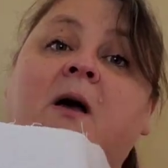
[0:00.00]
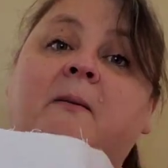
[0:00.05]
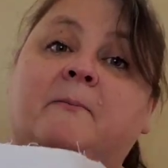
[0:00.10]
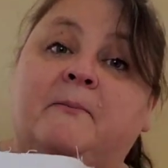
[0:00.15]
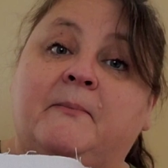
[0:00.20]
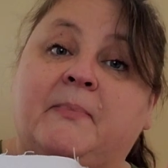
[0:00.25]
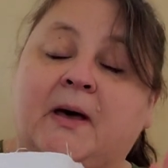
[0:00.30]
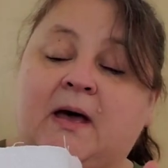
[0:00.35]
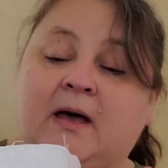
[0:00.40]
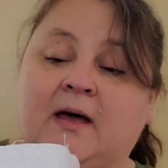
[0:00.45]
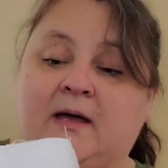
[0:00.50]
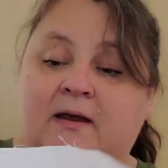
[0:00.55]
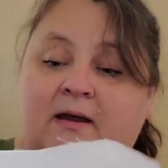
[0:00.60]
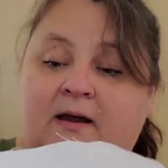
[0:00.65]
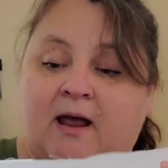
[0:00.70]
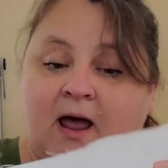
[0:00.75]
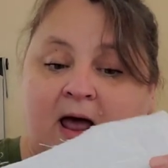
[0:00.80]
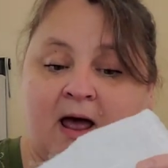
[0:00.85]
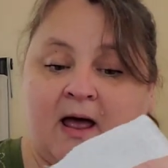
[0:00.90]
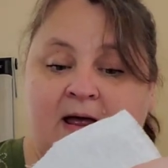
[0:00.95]
But
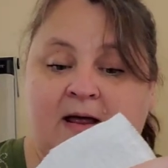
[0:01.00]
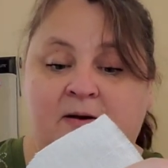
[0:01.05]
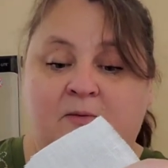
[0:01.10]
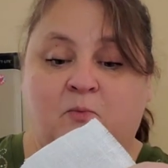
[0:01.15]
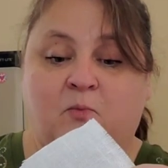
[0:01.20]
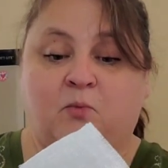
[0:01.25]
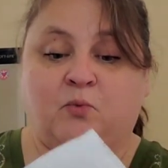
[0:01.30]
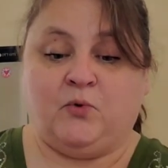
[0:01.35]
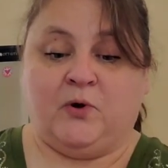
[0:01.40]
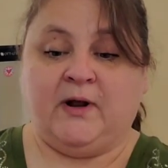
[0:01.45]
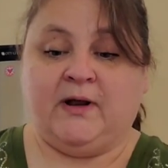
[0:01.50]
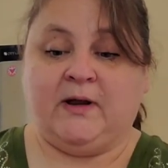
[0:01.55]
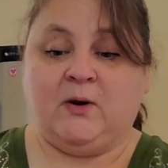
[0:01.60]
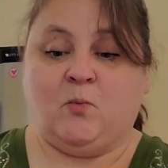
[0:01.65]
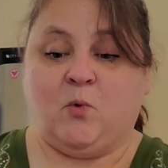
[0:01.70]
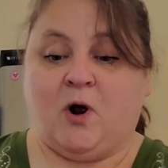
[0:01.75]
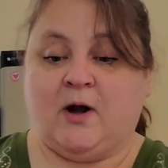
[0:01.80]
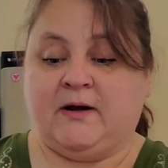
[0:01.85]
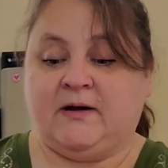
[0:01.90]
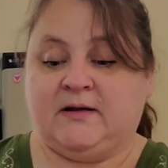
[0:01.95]
I really
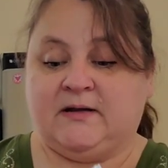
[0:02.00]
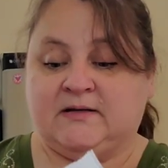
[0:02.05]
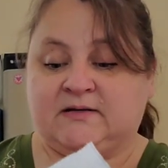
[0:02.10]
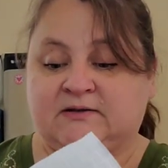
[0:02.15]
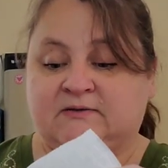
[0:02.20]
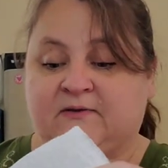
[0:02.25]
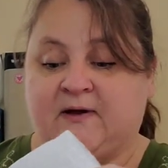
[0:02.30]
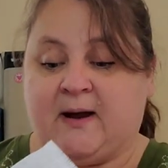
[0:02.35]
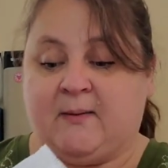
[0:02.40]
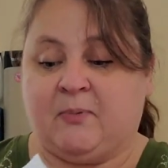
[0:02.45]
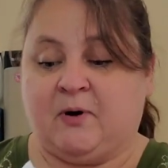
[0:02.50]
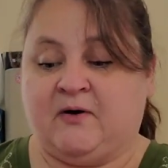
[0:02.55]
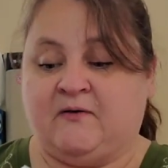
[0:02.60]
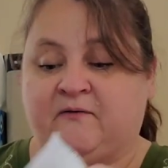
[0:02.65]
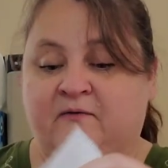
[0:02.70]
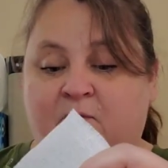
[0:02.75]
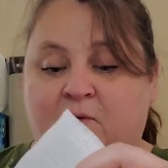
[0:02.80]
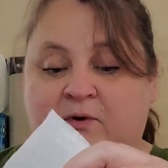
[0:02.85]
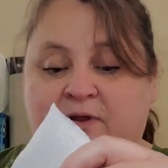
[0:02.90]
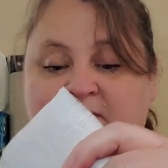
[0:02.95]
wanted this fabric
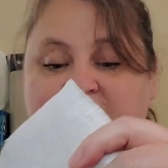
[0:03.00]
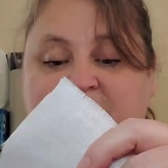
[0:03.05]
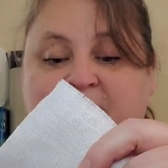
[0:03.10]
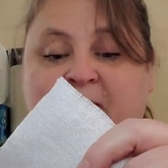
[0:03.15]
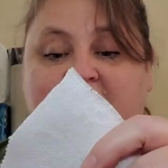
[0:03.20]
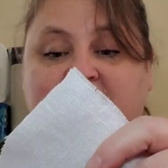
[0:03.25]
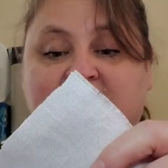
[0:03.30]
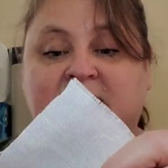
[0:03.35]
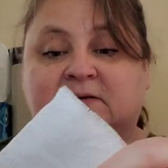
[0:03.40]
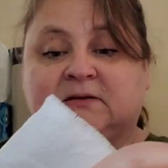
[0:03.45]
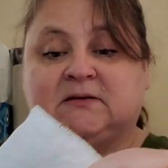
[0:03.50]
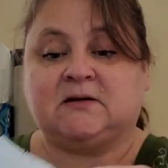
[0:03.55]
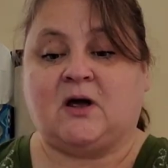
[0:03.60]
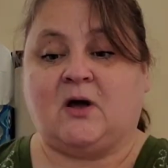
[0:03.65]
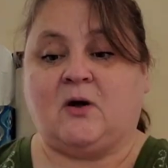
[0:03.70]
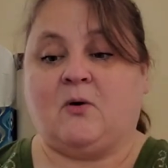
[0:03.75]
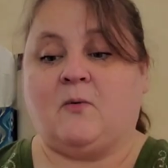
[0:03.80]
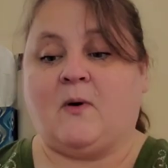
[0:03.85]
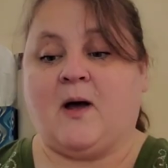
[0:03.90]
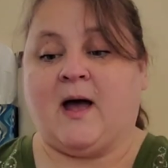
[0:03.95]
for this piece,
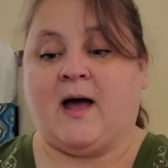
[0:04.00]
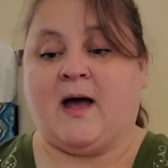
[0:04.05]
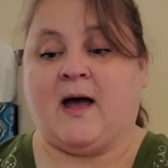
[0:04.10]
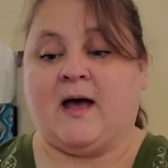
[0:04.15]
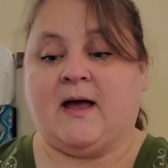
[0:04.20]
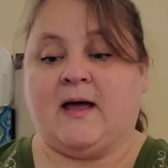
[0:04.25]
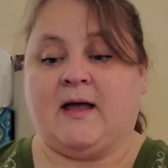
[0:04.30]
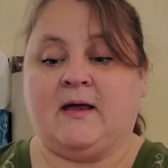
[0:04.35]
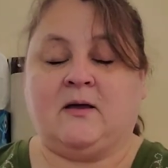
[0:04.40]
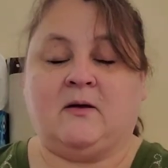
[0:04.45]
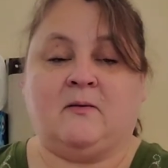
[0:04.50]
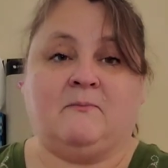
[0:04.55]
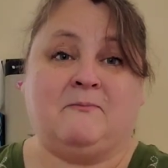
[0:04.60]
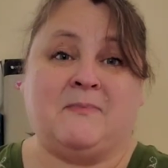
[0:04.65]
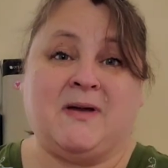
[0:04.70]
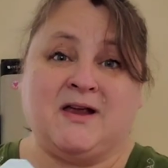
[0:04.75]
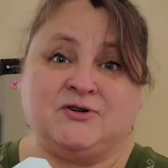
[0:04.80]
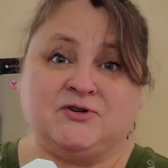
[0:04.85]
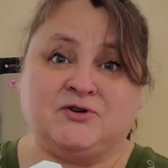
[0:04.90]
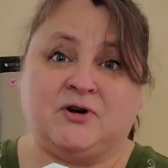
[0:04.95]
so I
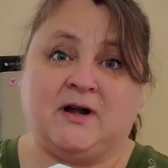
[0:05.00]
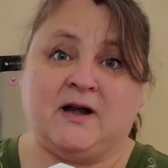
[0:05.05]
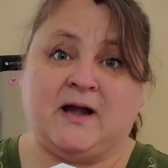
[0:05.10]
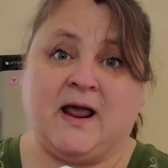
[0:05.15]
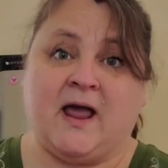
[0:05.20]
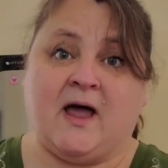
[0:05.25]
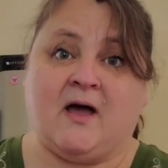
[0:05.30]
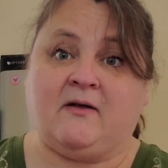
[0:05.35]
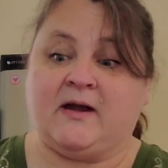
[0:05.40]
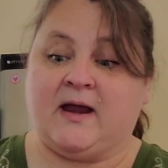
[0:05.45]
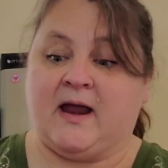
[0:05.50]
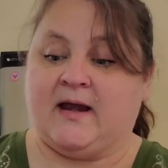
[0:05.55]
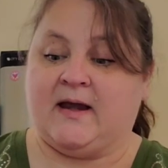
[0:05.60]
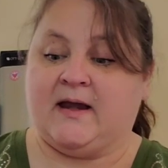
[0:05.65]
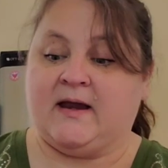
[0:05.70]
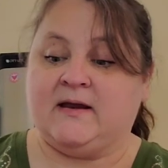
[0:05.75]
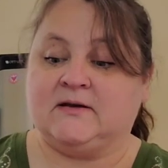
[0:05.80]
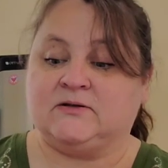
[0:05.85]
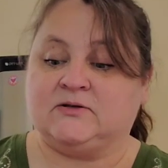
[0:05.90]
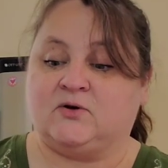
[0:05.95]
measured it out, and
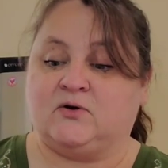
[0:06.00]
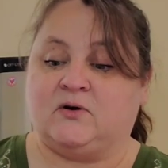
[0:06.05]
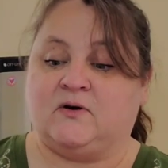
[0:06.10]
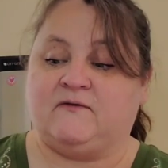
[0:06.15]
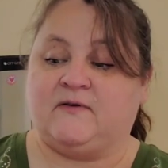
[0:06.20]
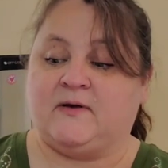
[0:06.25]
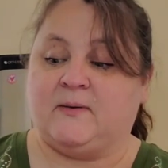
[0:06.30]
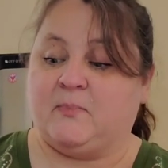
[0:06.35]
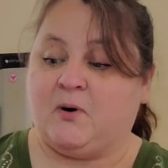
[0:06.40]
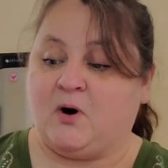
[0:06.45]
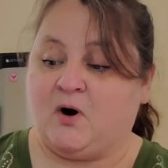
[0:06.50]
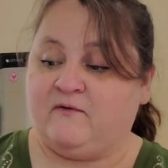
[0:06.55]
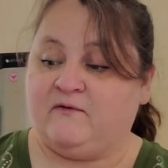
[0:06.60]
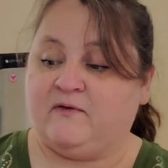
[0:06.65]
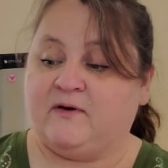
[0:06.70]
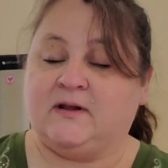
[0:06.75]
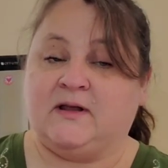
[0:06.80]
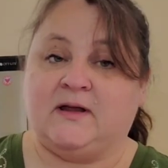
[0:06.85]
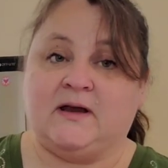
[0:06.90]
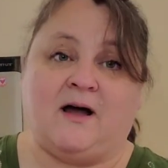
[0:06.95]
it's going to fit
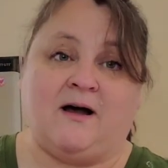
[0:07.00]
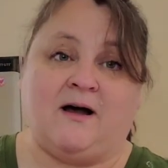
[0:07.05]
perfectly